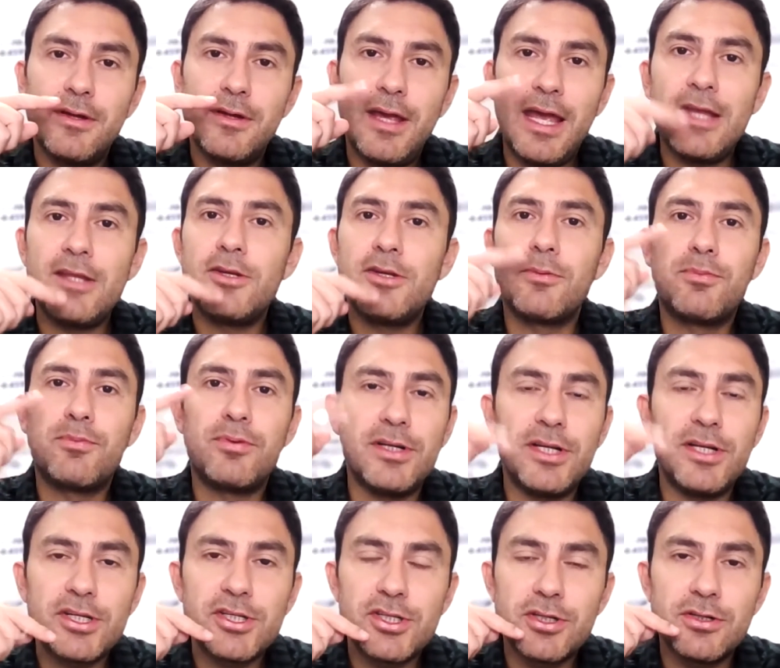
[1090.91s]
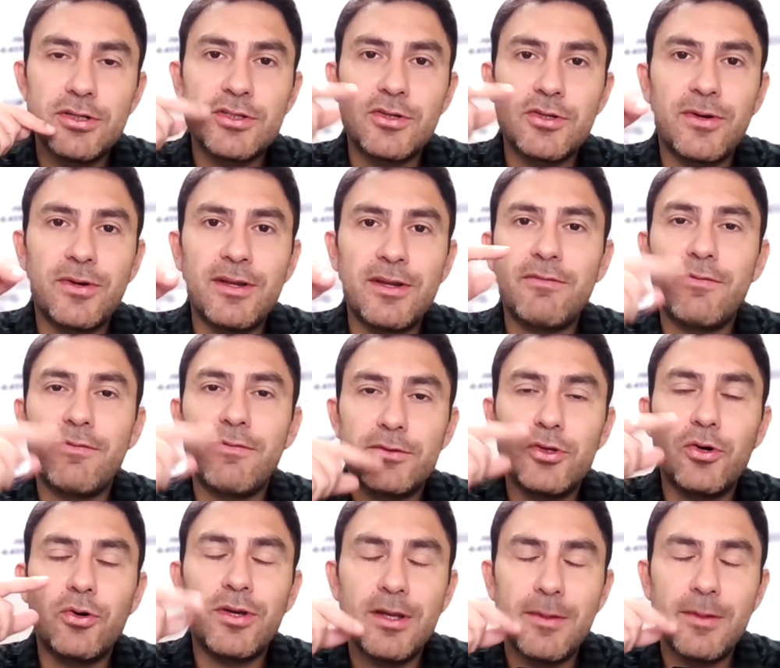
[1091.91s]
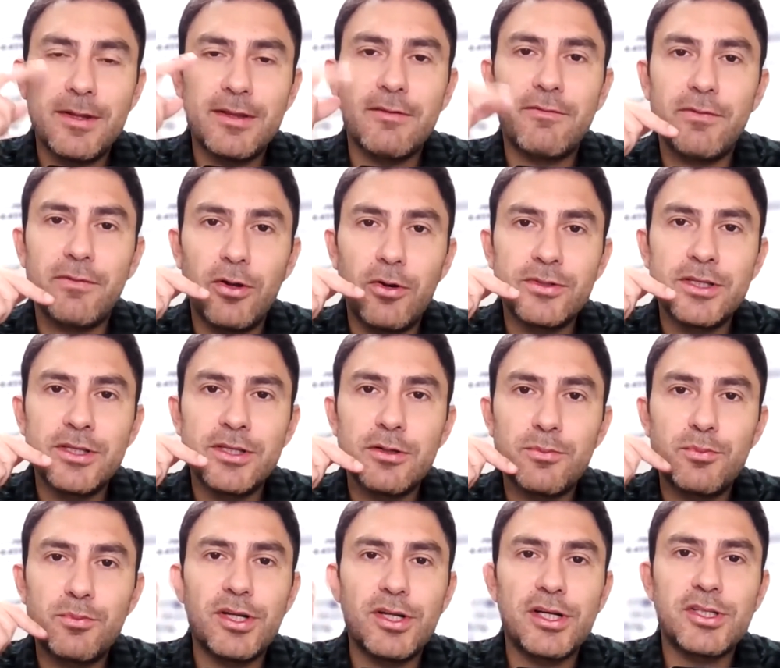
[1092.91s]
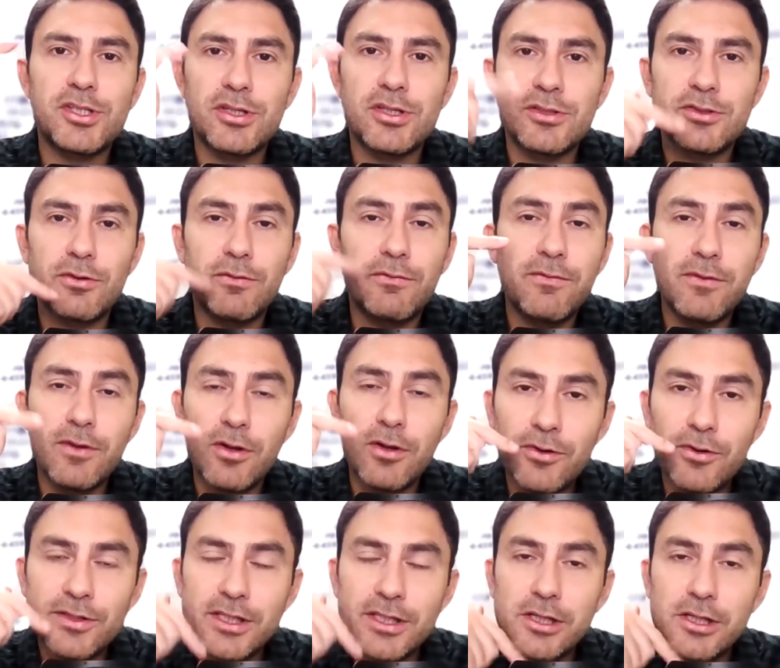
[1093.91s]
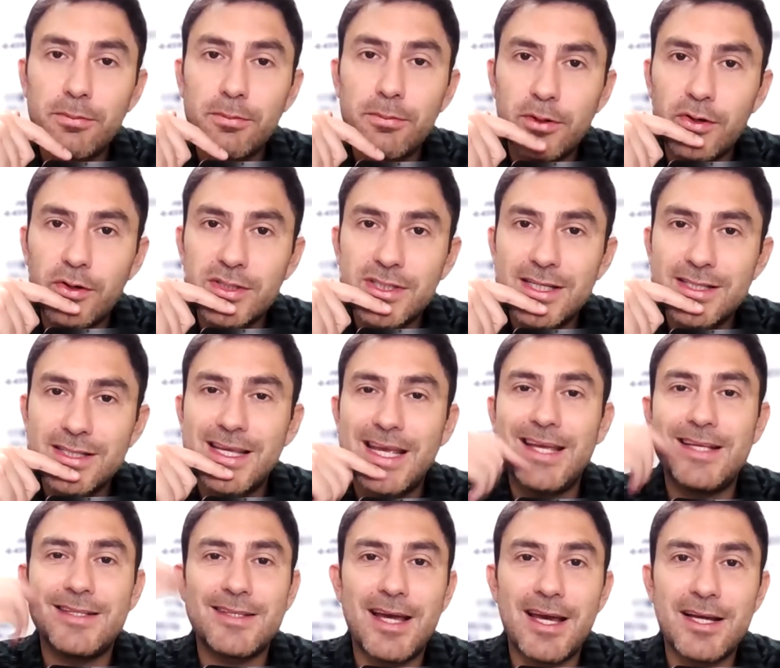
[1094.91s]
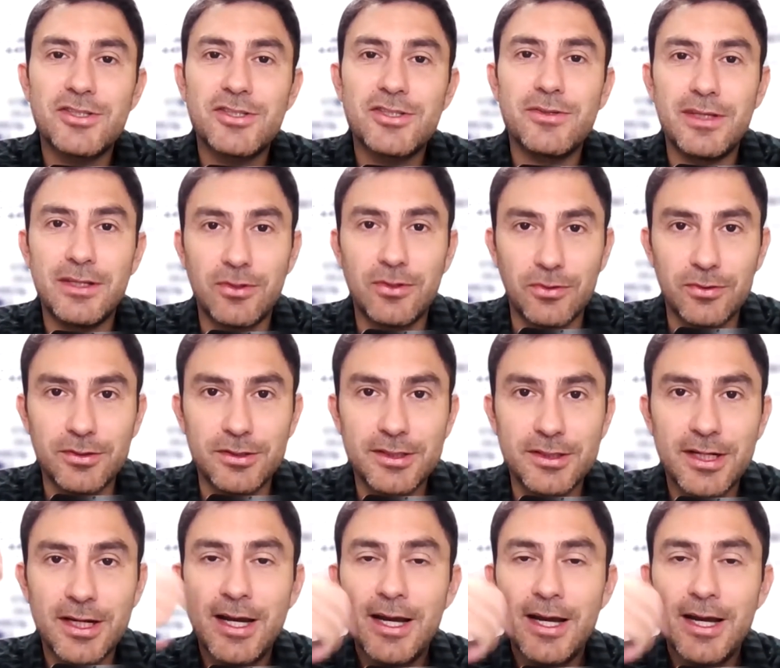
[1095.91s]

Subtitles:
in your predictions, or talking about the flaws in your predictions or flaws in your process is actually good.